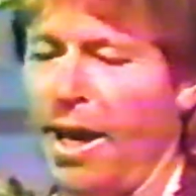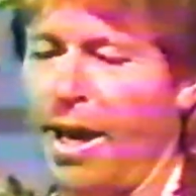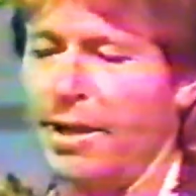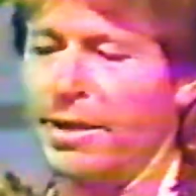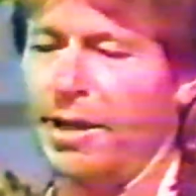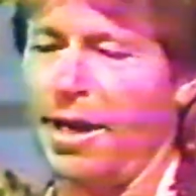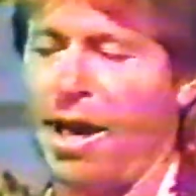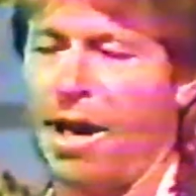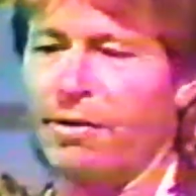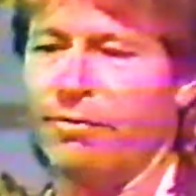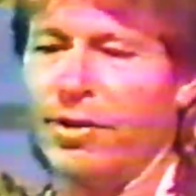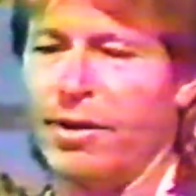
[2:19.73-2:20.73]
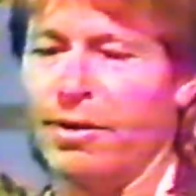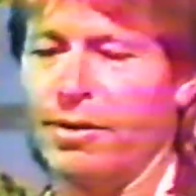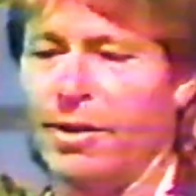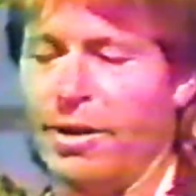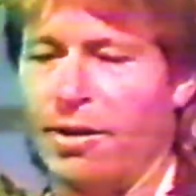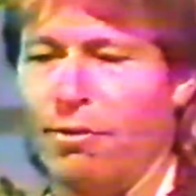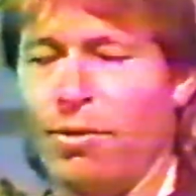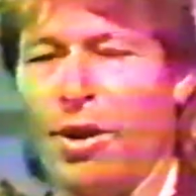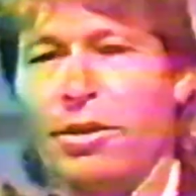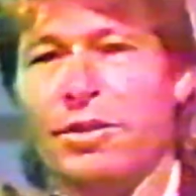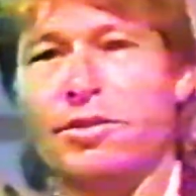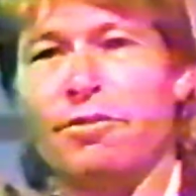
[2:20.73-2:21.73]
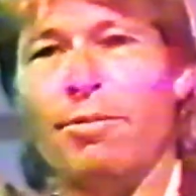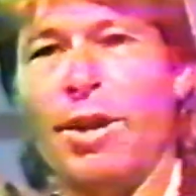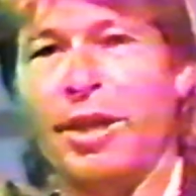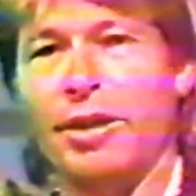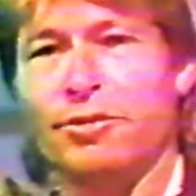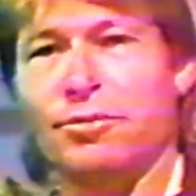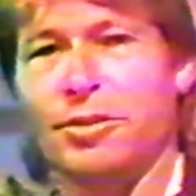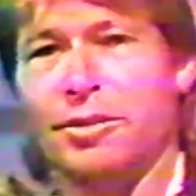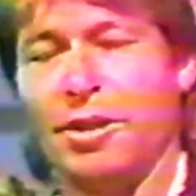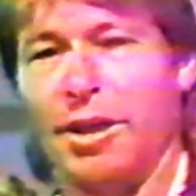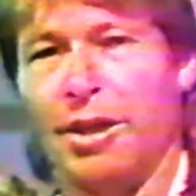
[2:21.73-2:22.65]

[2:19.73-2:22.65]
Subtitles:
And out of their awareness of my interest,